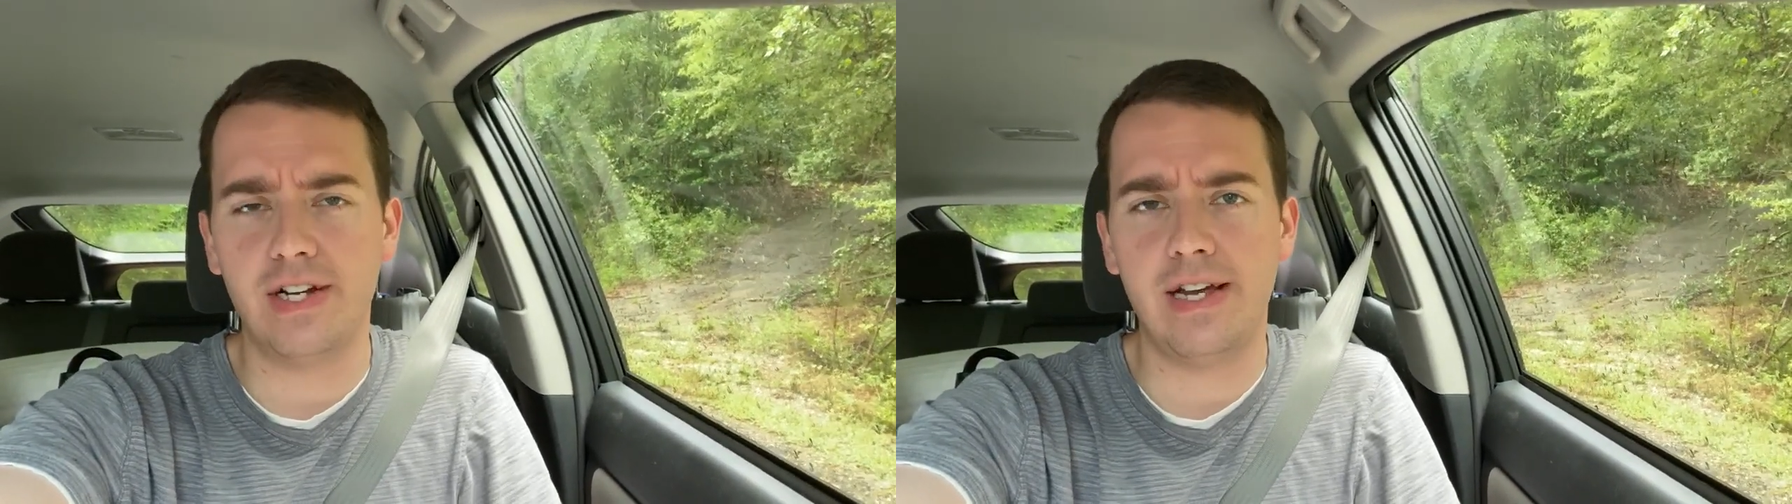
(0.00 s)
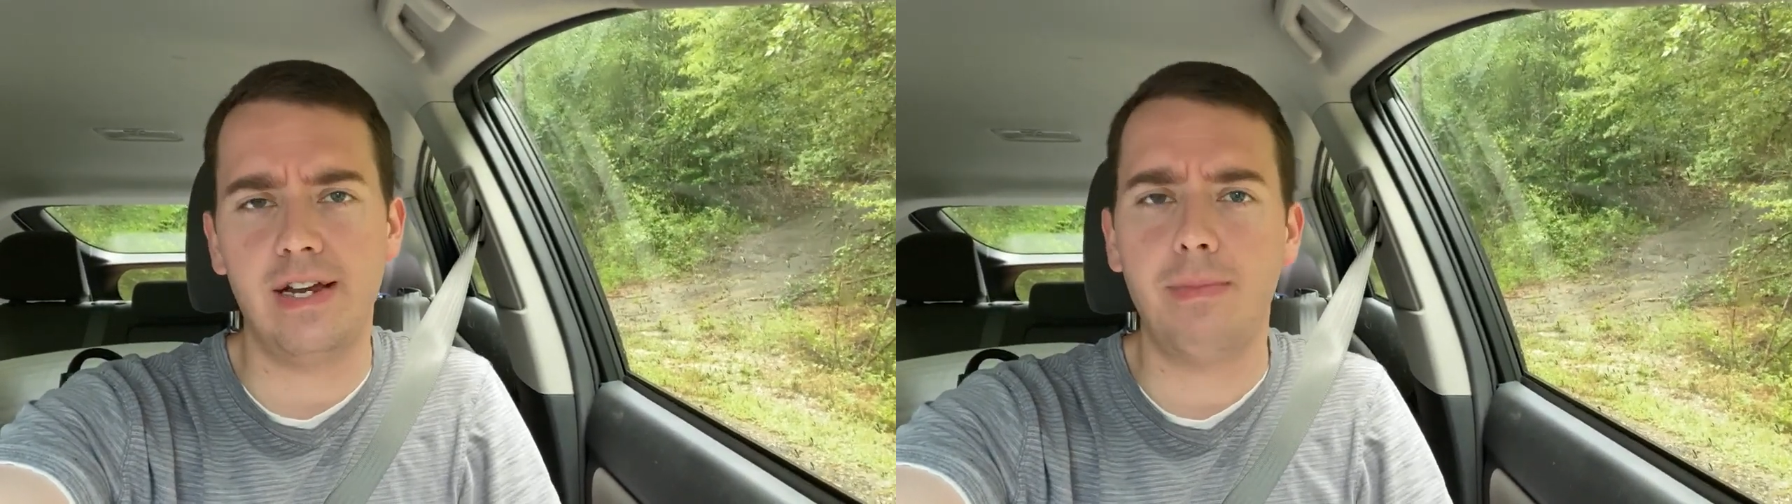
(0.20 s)

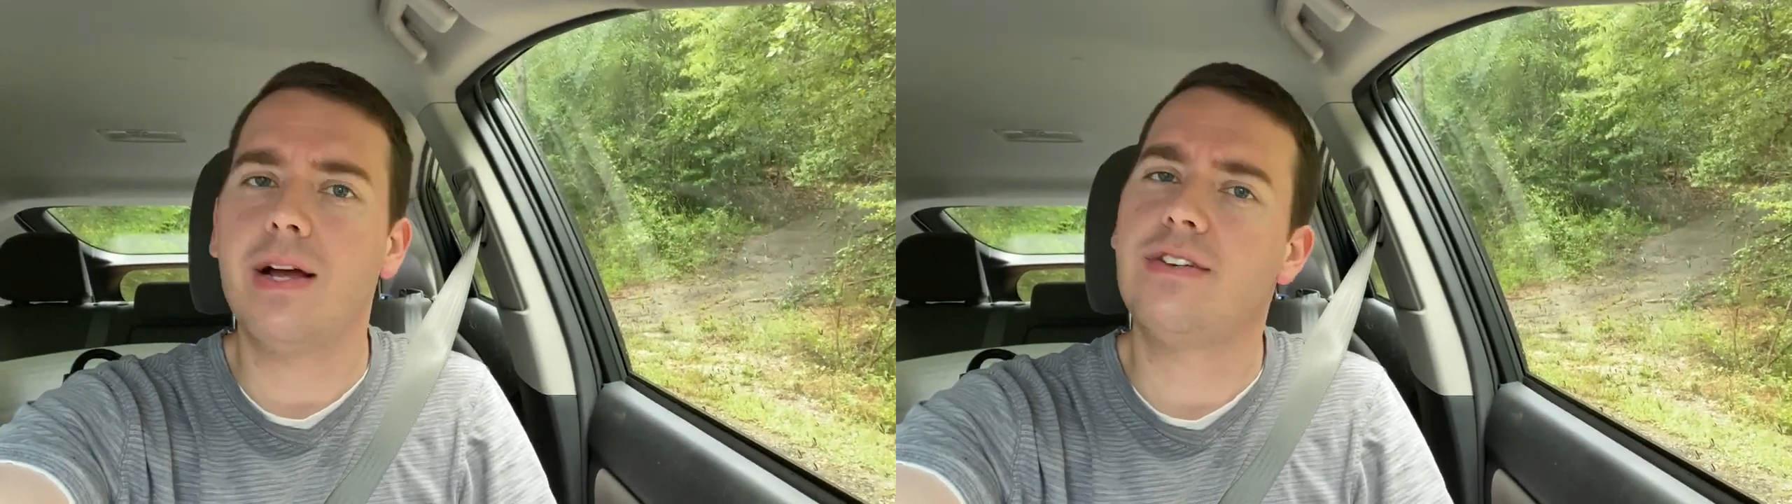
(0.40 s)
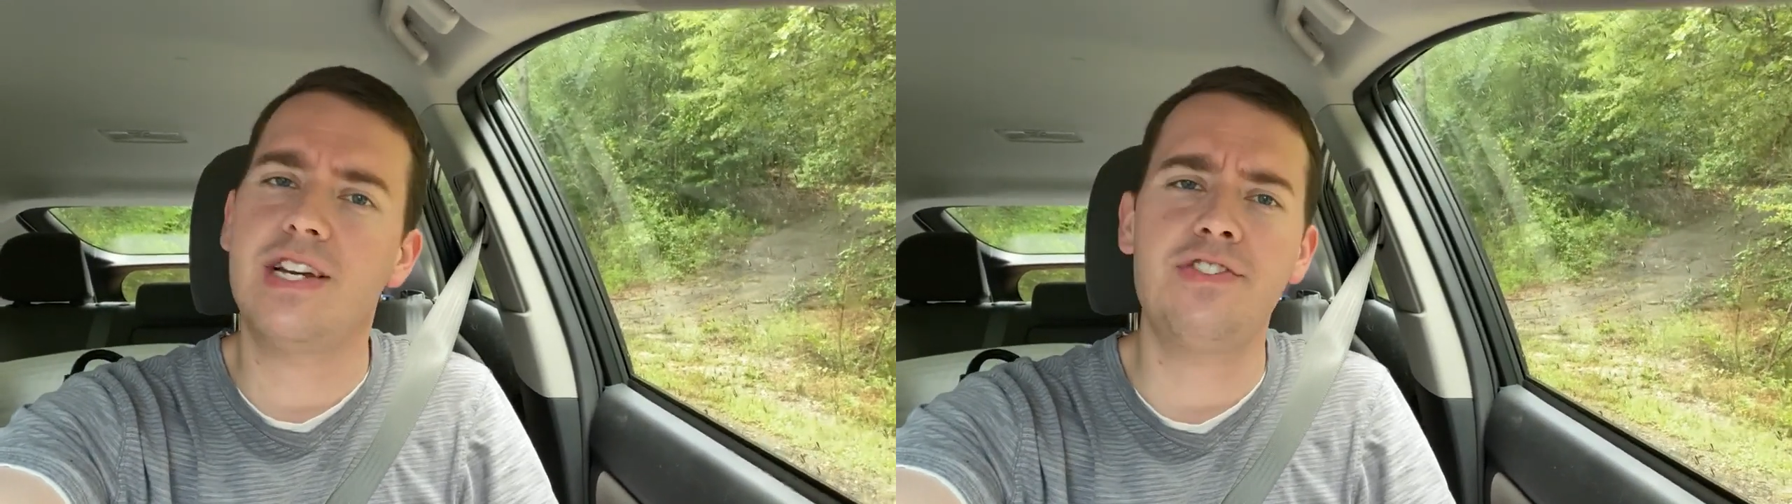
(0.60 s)
and
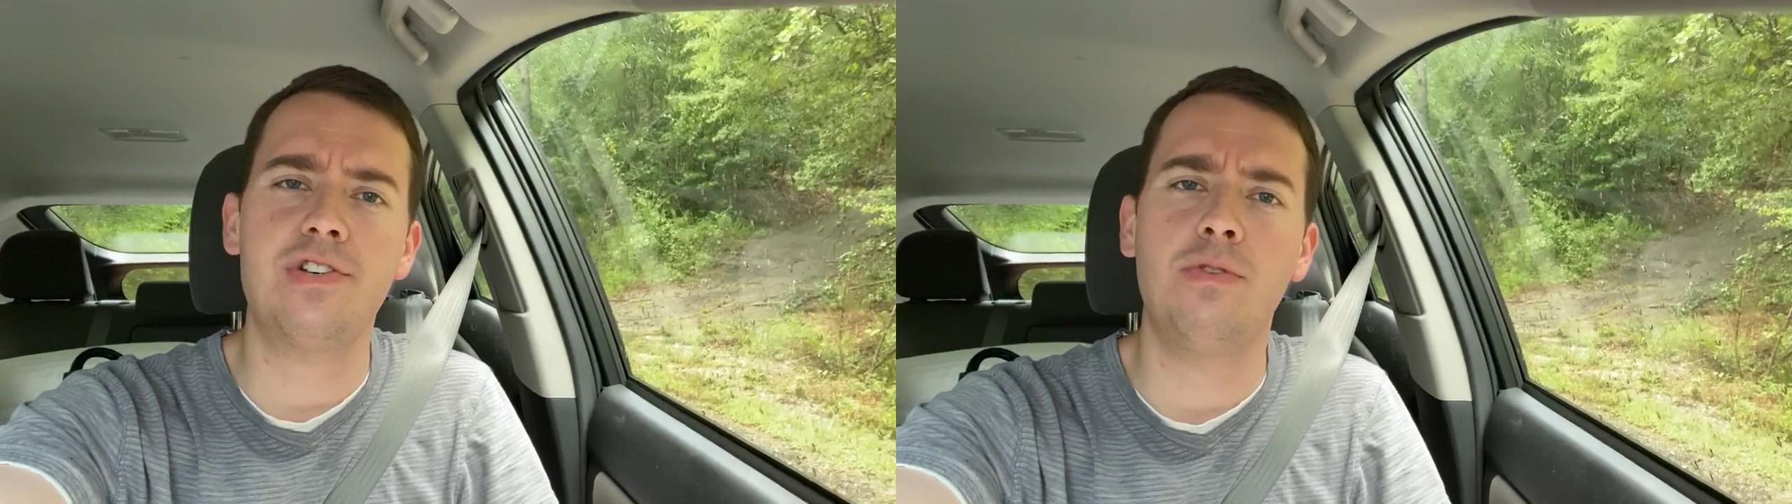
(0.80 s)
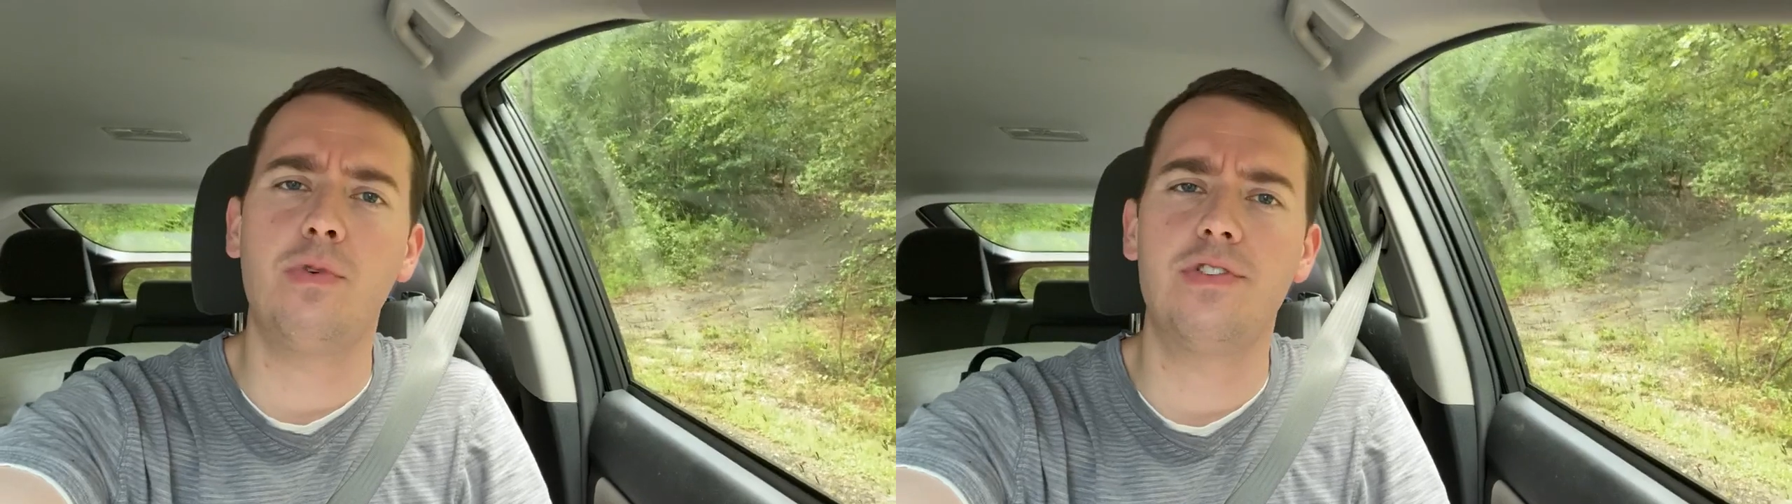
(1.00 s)
my
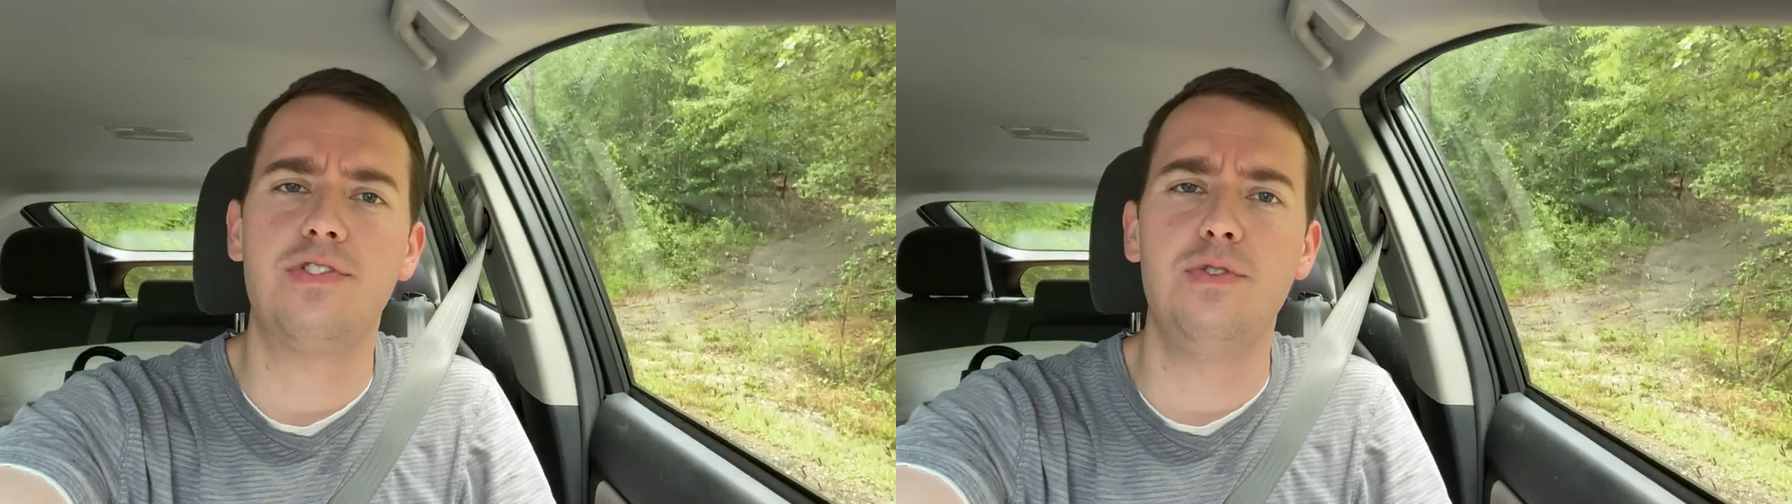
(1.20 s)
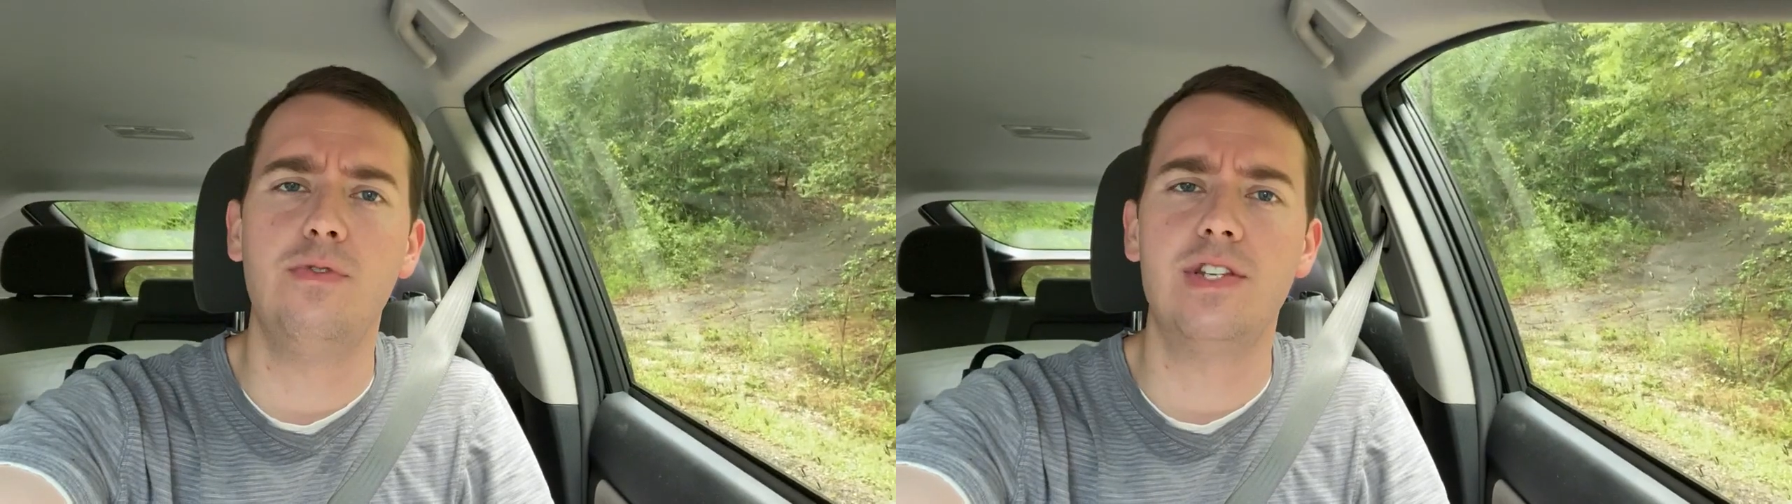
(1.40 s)
intention was
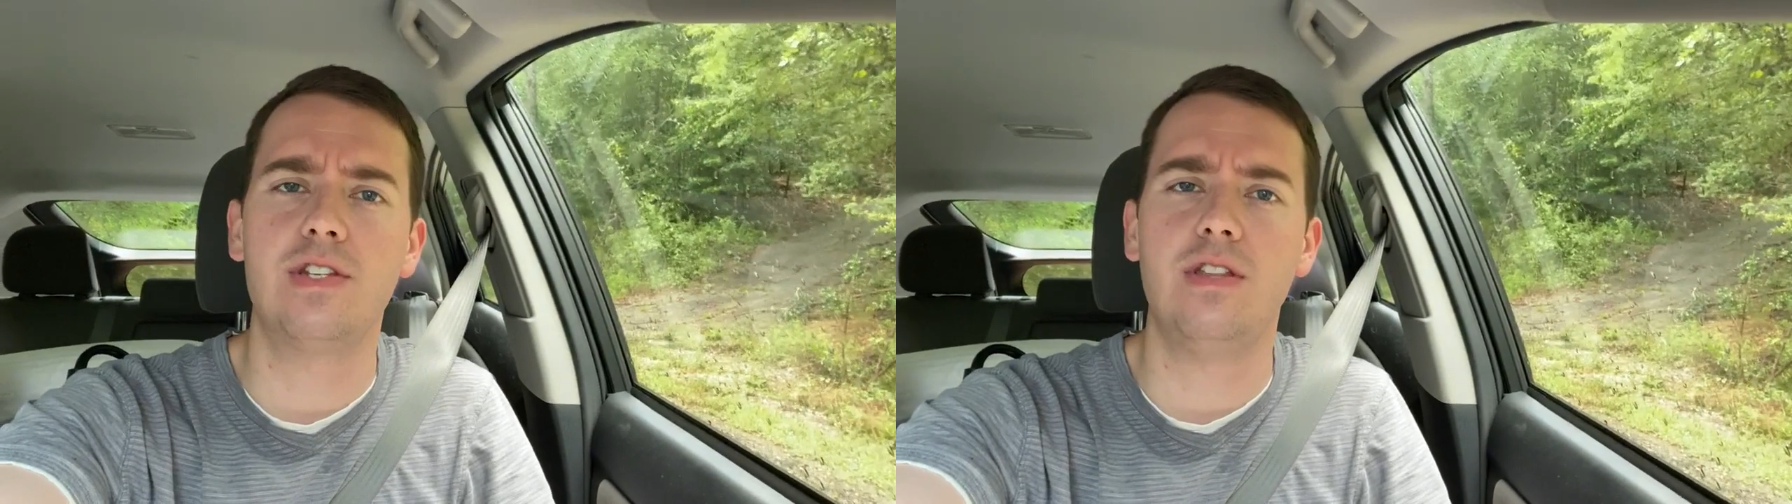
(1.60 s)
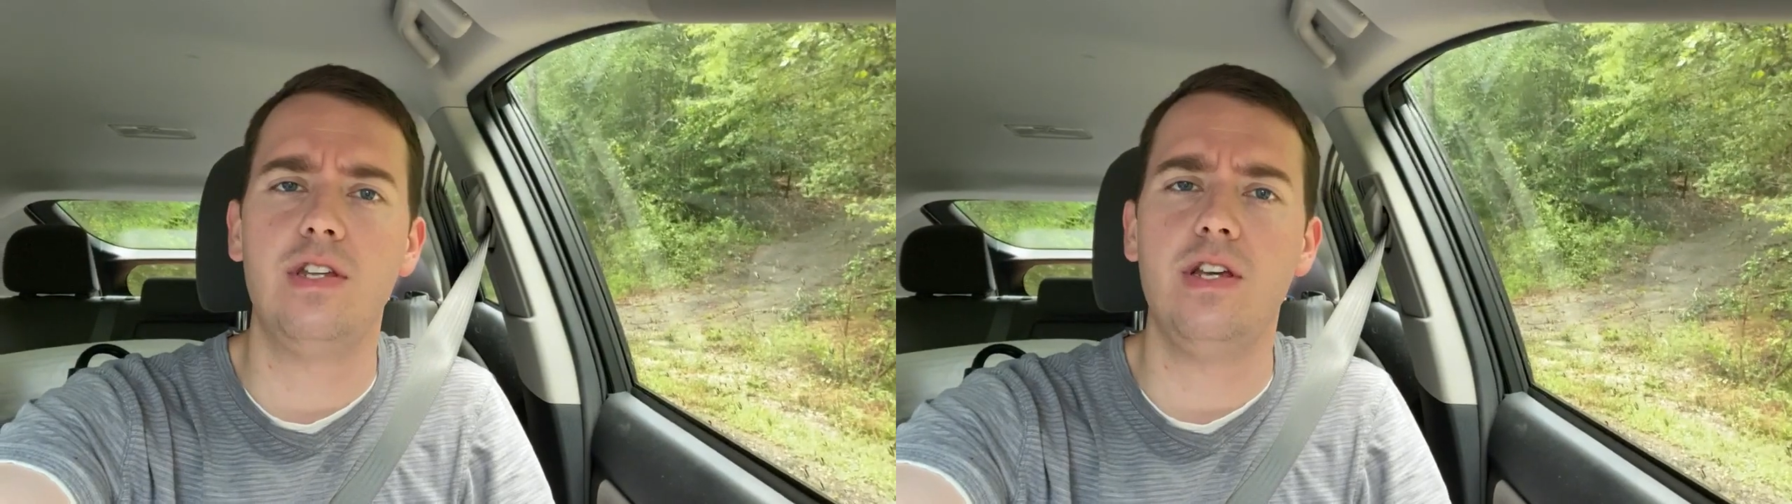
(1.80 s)
to
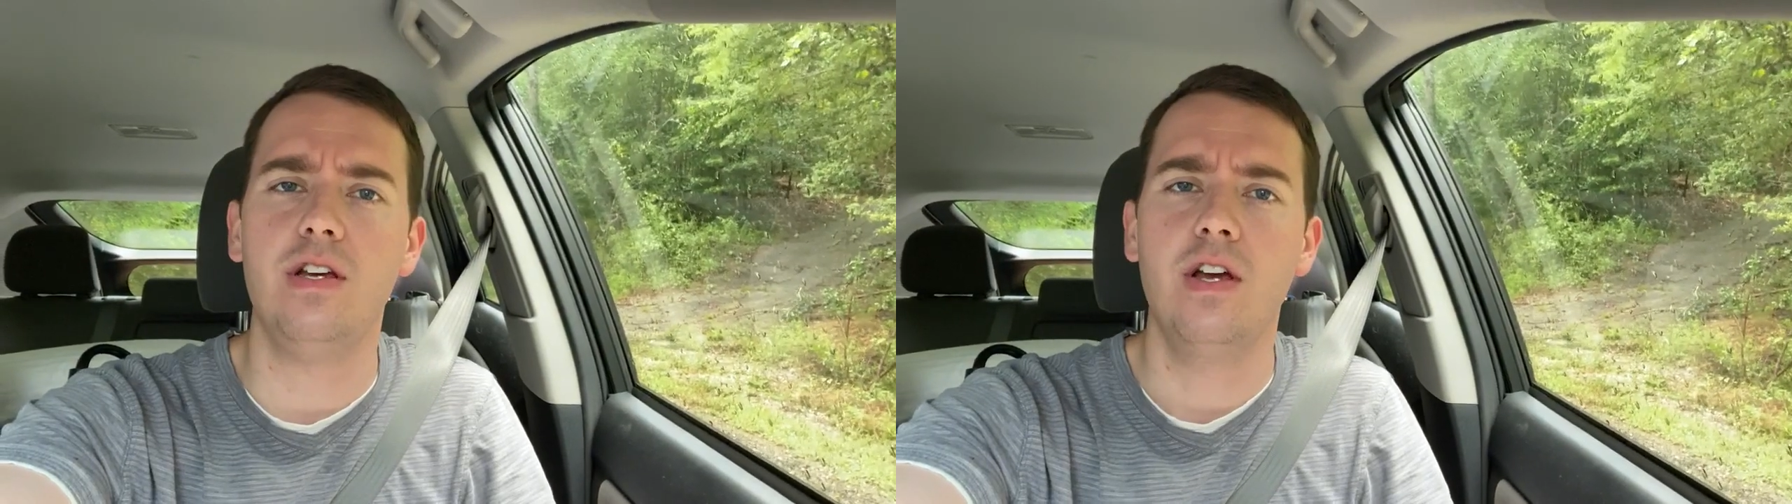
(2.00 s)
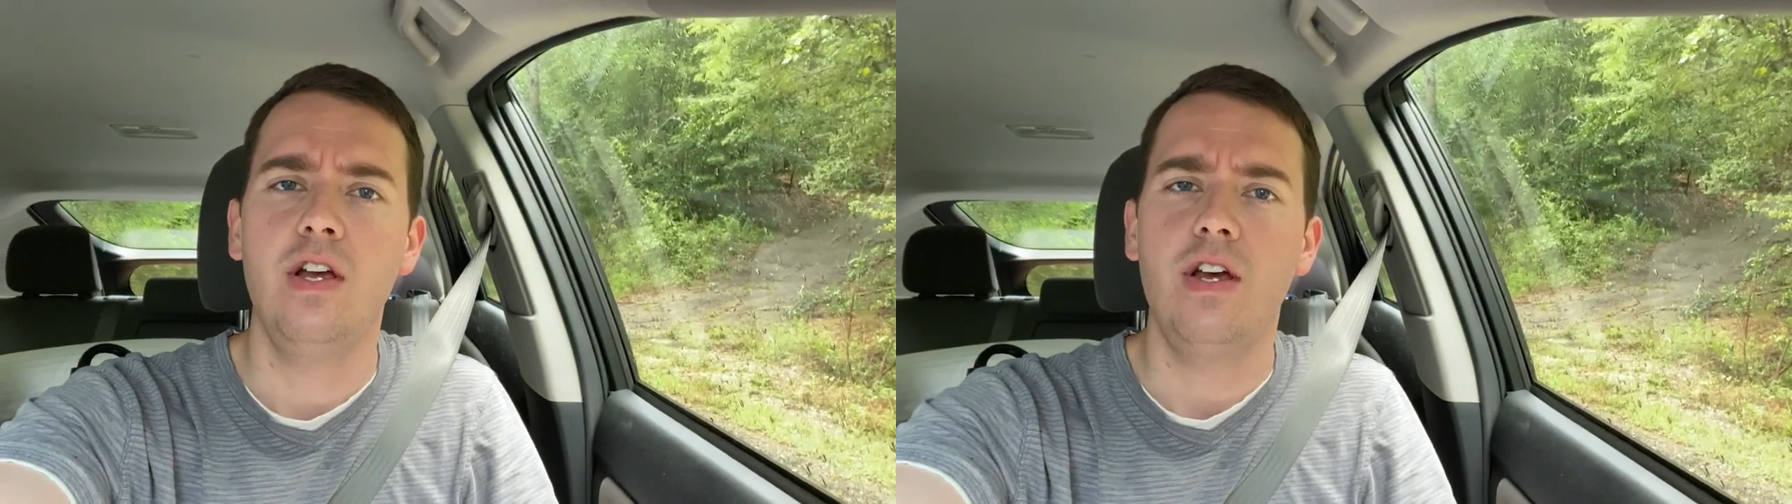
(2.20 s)
visit the